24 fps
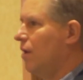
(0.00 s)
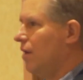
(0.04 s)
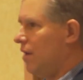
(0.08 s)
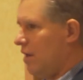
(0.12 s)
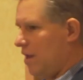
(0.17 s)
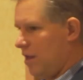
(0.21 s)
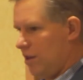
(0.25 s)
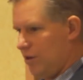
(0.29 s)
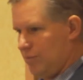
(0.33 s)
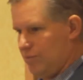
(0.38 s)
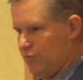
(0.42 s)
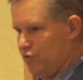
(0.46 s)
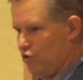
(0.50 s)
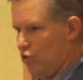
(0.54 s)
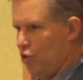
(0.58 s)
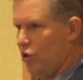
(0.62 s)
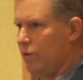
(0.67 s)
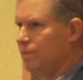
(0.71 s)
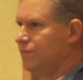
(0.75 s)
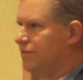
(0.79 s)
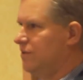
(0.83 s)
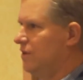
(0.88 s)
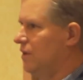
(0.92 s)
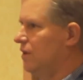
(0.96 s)
It
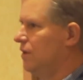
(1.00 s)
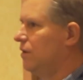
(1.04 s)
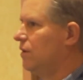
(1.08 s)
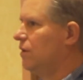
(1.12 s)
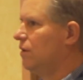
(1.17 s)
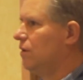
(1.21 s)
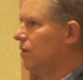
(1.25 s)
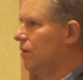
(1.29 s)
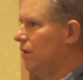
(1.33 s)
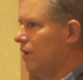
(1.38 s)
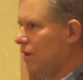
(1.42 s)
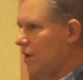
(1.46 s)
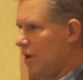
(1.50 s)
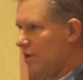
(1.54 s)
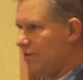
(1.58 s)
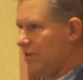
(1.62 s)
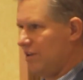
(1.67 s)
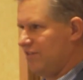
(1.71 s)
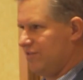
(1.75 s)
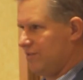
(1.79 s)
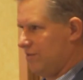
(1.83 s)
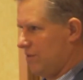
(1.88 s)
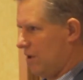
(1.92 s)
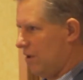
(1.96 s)
absorbs it.
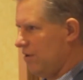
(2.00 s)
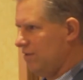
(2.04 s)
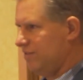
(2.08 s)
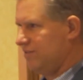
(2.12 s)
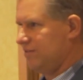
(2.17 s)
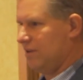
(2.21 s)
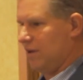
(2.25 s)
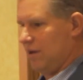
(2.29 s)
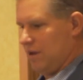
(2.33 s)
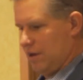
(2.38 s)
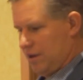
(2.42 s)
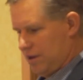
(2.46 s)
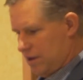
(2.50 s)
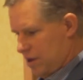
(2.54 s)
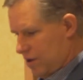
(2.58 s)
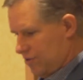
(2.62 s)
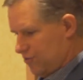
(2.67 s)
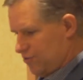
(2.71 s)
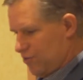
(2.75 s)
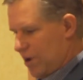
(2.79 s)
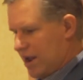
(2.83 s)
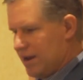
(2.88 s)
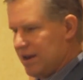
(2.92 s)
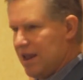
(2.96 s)
It's thirsty. It
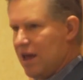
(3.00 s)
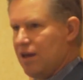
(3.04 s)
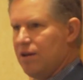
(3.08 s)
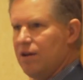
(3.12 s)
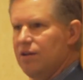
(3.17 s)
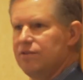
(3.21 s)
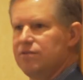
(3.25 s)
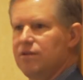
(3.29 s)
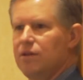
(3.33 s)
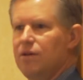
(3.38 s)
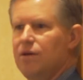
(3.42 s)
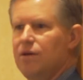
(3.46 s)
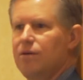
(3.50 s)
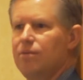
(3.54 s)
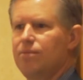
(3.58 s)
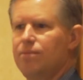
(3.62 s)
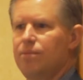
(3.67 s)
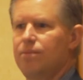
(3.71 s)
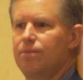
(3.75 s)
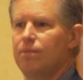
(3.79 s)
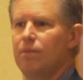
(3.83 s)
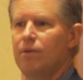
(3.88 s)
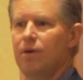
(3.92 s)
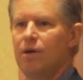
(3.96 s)
goes right down into the
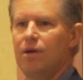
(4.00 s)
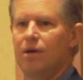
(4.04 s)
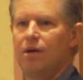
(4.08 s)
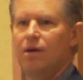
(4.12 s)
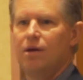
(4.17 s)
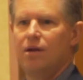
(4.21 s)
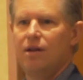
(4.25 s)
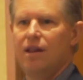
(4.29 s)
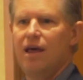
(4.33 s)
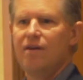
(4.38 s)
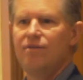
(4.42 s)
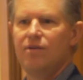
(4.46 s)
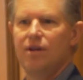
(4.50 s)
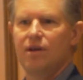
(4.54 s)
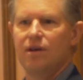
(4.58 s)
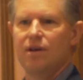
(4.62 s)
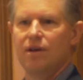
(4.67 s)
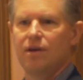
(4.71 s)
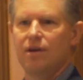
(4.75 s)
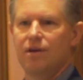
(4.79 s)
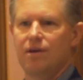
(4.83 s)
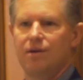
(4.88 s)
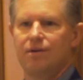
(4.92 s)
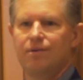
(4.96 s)
leveling.
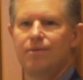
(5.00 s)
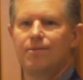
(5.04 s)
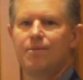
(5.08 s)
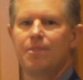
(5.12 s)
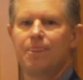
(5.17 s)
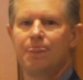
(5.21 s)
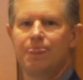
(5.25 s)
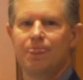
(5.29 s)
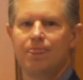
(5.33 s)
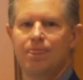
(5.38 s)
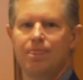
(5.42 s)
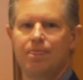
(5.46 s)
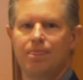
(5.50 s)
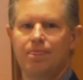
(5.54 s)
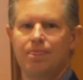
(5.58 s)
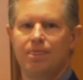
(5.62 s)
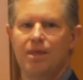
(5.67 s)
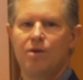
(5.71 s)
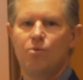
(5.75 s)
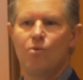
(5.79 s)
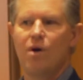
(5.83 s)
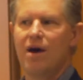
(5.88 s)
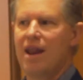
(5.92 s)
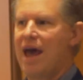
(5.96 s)
And
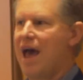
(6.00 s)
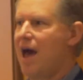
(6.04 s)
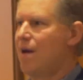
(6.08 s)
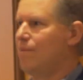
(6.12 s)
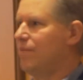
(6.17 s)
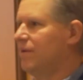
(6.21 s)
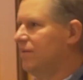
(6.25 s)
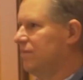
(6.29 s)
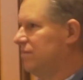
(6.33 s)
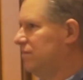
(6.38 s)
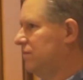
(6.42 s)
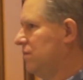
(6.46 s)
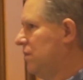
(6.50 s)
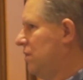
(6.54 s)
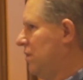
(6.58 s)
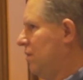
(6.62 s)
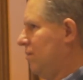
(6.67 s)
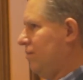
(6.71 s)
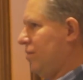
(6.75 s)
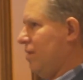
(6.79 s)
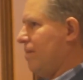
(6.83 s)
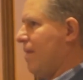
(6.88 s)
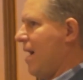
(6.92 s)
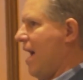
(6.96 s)
then what happens?
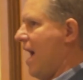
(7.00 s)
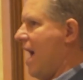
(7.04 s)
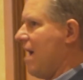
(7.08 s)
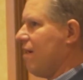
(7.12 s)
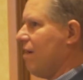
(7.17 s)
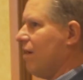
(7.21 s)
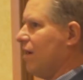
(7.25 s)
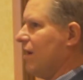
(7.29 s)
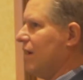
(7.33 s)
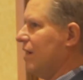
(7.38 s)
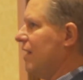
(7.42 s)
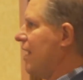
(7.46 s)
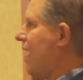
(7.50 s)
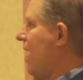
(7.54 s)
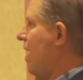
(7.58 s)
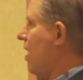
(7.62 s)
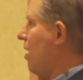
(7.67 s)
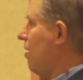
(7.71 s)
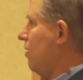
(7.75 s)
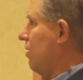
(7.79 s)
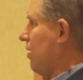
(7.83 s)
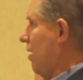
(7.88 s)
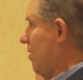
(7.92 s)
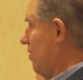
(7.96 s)
Put my aggregate
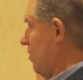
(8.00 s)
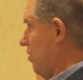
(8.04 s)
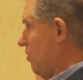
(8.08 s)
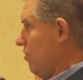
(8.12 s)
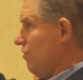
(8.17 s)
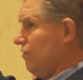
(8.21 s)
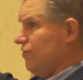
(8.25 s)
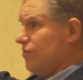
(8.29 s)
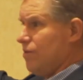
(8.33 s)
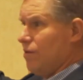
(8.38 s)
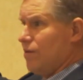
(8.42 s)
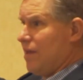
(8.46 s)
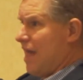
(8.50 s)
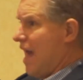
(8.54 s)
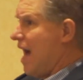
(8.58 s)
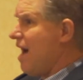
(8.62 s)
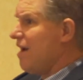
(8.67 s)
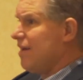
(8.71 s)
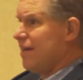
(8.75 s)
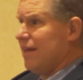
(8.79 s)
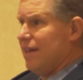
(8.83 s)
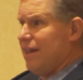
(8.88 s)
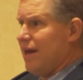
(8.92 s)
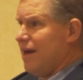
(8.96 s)
down. I use the
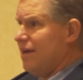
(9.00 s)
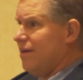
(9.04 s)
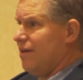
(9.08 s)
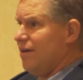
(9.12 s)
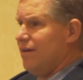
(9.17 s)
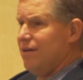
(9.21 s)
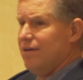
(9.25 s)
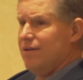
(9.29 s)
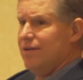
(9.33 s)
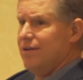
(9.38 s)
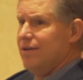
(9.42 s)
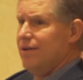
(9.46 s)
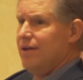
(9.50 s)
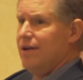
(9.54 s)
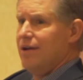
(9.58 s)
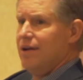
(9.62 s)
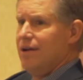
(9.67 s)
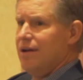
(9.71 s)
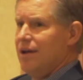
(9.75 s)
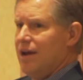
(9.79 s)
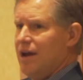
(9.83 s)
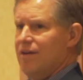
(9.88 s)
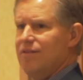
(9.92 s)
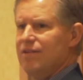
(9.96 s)
calculator.
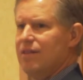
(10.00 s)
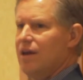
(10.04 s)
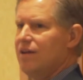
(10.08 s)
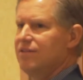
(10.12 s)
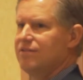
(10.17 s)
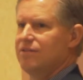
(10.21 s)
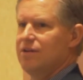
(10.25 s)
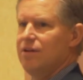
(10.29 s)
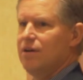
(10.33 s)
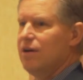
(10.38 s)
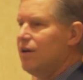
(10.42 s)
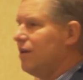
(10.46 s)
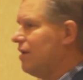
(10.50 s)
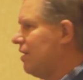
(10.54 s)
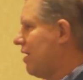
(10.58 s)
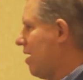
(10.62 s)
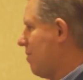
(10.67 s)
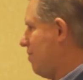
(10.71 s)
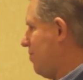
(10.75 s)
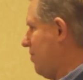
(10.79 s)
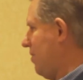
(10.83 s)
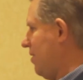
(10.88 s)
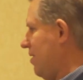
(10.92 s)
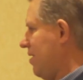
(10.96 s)
Everything's good. I
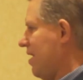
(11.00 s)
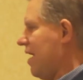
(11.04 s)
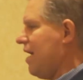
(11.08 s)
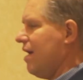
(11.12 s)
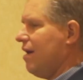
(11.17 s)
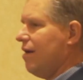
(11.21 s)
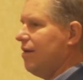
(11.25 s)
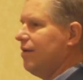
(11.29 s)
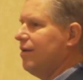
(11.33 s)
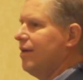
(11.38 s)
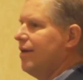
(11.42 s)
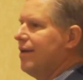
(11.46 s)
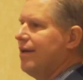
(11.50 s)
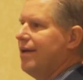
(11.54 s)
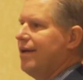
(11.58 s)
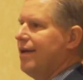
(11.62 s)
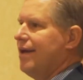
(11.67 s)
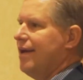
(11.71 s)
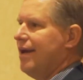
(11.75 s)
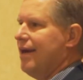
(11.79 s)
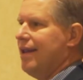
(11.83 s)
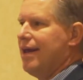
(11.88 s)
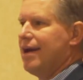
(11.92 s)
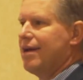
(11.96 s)
put it down,
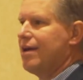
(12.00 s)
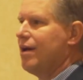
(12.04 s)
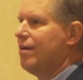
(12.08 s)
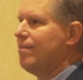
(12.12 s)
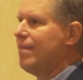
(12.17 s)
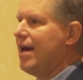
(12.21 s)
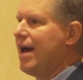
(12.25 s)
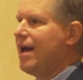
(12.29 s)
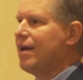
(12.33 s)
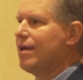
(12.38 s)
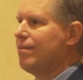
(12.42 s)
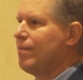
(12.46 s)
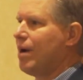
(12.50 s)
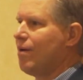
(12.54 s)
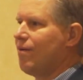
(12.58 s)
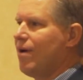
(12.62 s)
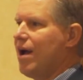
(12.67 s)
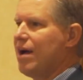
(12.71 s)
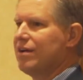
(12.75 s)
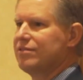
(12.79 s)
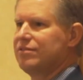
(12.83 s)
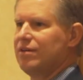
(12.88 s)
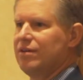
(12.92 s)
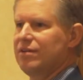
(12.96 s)
and I come back and my
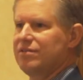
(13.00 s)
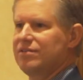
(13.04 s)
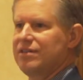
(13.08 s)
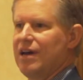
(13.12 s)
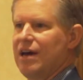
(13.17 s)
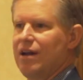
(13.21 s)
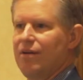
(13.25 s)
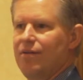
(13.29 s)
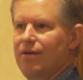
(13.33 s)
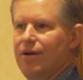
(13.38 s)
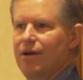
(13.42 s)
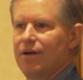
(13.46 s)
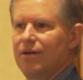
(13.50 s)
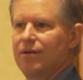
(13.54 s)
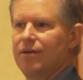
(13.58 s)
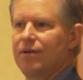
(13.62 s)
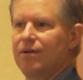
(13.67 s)
rock's on the side of the road.